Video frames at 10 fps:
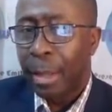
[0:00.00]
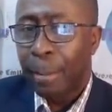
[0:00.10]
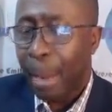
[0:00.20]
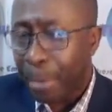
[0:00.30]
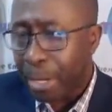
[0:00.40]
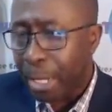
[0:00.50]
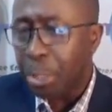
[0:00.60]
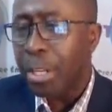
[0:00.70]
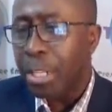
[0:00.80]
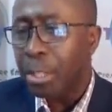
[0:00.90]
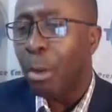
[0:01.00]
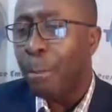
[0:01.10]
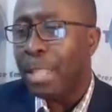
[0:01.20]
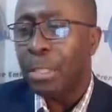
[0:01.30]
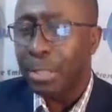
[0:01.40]
My prediction is not
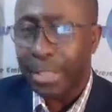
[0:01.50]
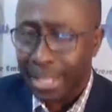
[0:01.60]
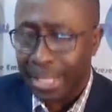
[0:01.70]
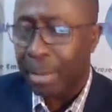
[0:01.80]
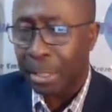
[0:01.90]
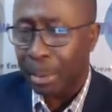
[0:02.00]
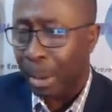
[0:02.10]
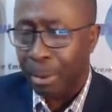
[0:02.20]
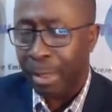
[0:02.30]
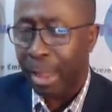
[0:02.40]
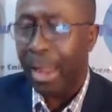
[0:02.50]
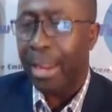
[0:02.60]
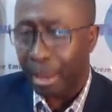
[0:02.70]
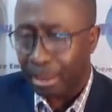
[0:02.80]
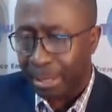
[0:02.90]
based on sentiments, my brother.
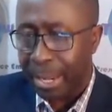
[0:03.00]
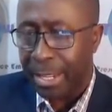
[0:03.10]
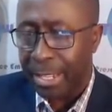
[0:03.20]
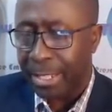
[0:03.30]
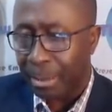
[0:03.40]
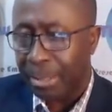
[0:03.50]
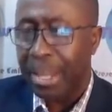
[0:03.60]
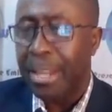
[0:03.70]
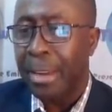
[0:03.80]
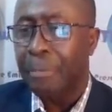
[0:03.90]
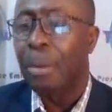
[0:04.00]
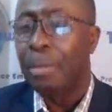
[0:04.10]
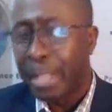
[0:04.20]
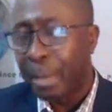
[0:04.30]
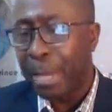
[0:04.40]
And I'm saying this, I'm saying it from
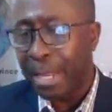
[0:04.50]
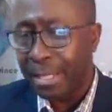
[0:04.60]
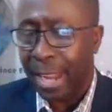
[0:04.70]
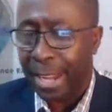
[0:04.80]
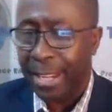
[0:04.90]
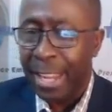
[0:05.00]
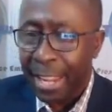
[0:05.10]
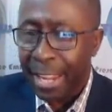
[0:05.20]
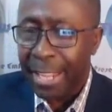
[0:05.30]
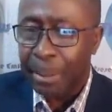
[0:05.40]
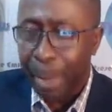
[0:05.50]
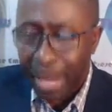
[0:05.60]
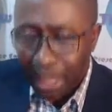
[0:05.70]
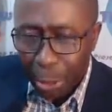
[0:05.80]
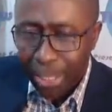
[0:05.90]
deep inside. It's
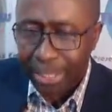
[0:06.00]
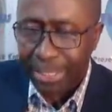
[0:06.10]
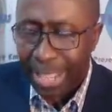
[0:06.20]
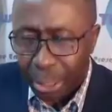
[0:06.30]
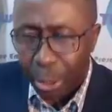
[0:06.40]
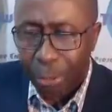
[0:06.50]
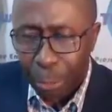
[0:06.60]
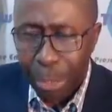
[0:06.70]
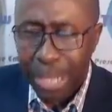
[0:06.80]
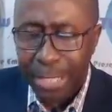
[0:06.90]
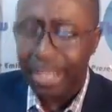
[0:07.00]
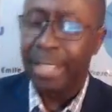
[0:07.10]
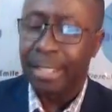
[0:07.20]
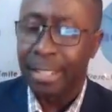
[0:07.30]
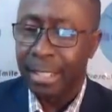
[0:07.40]
based on a sense of
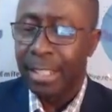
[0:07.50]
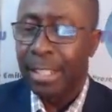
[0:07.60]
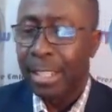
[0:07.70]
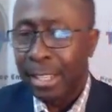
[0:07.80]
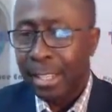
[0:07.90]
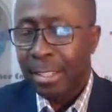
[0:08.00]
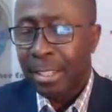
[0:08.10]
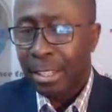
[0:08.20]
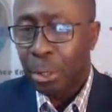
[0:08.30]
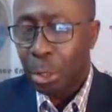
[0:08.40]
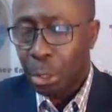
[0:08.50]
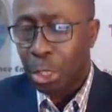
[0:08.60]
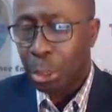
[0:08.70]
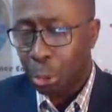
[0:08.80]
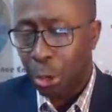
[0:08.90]
reasoning. You
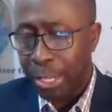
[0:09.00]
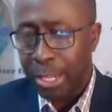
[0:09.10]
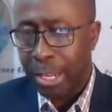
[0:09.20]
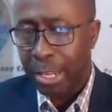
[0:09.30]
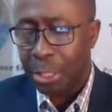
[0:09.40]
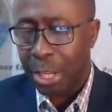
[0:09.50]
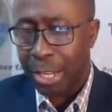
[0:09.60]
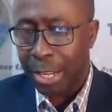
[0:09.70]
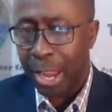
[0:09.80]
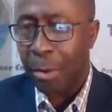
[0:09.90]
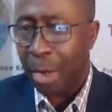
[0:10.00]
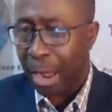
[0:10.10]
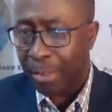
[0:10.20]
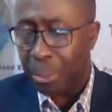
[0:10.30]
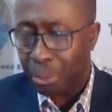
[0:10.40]
just joining the channel now.
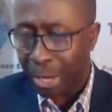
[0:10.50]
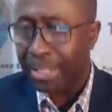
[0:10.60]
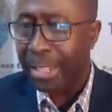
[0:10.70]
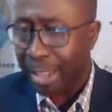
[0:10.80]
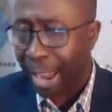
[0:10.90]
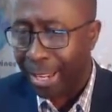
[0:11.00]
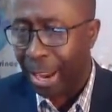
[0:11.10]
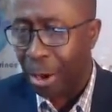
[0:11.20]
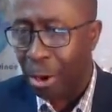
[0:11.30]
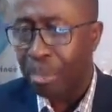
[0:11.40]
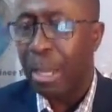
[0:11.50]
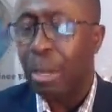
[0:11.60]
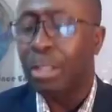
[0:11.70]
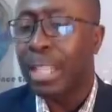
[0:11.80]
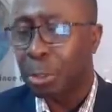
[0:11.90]
I've addressed it earlier on
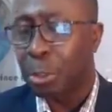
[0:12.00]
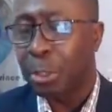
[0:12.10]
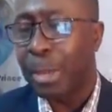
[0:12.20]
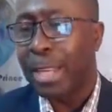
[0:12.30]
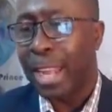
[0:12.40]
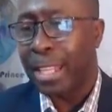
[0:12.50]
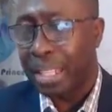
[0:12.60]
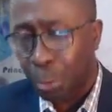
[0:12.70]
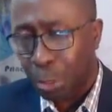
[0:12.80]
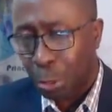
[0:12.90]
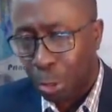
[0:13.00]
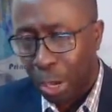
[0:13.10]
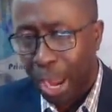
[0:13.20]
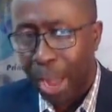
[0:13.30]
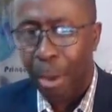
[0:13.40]
because I suspect that this was going
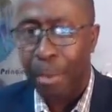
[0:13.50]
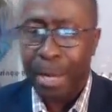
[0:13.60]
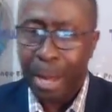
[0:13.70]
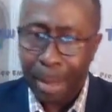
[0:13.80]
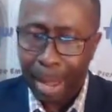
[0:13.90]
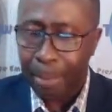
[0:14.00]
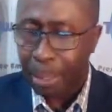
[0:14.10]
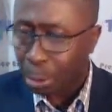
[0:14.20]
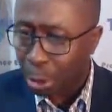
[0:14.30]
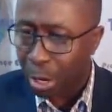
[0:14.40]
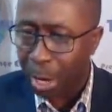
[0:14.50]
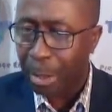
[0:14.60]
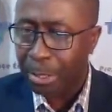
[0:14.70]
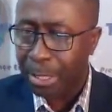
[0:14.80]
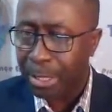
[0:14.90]
to come up and I'm happy to talk
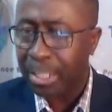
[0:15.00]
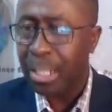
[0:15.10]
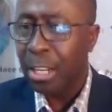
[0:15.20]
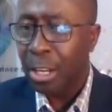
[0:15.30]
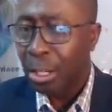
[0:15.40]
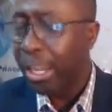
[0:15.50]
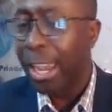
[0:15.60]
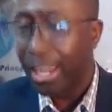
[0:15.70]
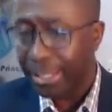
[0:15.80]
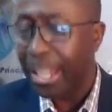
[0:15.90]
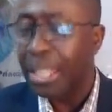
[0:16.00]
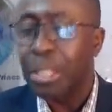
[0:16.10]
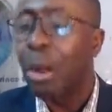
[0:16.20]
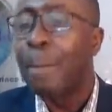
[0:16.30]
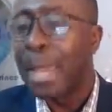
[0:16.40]
about it. Yes,
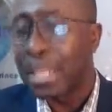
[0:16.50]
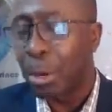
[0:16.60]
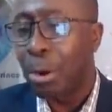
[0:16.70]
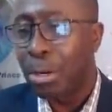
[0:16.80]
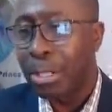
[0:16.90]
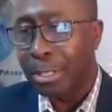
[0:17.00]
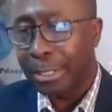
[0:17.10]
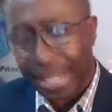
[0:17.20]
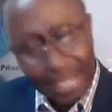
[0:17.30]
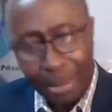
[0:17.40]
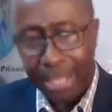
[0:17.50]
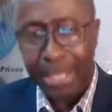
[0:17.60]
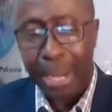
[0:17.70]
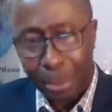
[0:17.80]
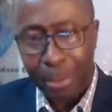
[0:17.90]
it's not based on
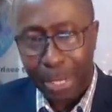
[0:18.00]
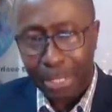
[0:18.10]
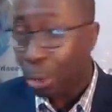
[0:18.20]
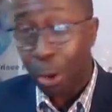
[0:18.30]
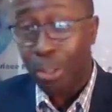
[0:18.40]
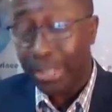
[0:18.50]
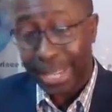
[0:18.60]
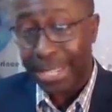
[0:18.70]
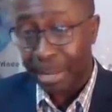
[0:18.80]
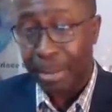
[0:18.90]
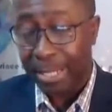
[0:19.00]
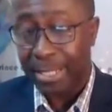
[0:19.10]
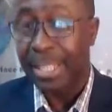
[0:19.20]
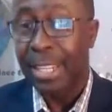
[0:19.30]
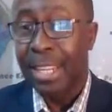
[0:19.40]
sentiment. I repeat, not on
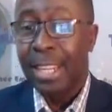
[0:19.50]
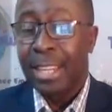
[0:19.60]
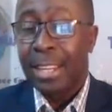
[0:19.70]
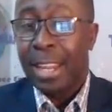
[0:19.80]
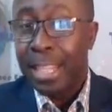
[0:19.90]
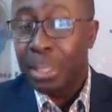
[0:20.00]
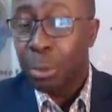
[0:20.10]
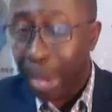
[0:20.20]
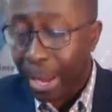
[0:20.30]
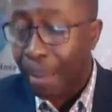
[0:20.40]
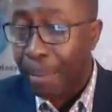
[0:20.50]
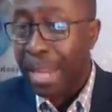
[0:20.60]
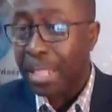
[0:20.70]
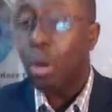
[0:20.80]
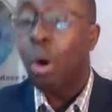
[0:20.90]
sentiment. It's rather
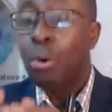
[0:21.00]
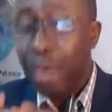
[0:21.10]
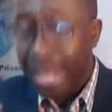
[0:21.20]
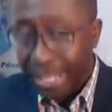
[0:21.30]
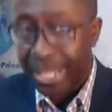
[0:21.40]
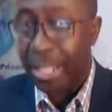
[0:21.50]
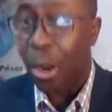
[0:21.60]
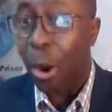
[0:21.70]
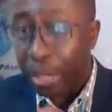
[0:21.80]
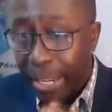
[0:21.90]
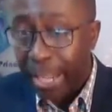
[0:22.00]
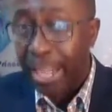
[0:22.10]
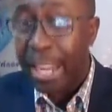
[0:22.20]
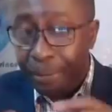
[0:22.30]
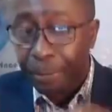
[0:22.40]
based on reasoning, on the
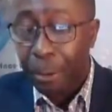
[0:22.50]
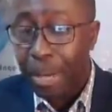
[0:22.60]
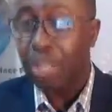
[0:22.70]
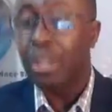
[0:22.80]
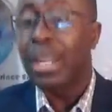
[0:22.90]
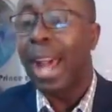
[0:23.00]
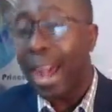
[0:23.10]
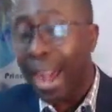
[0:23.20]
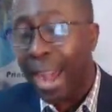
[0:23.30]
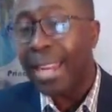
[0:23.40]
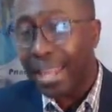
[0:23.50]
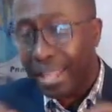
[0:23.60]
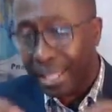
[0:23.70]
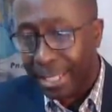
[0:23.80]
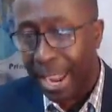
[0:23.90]
information that I had at
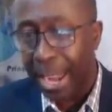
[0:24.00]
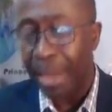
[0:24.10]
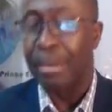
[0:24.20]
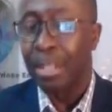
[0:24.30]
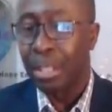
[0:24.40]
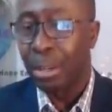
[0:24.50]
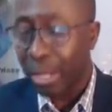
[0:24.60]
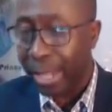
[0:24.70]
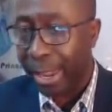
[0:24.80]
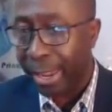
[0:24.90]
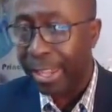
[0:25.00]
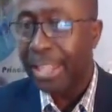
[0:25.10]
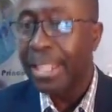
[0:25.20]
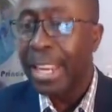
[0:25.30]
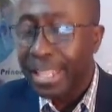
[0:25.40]
the time, okay?
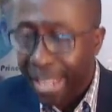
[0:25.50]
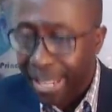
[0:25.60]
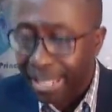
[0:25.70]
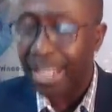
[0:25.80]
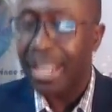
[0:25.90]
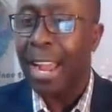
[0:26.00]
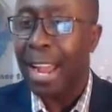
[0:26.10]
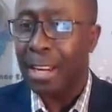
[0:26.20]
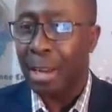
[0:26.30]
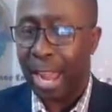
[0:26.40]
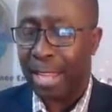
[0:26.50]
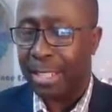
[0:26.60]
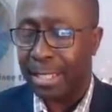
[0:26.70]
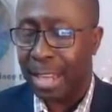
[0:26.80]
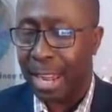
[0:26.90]
The data that I had at
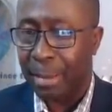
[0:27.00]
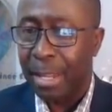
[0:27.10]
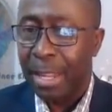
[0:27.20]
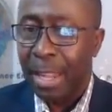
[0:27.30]
the time.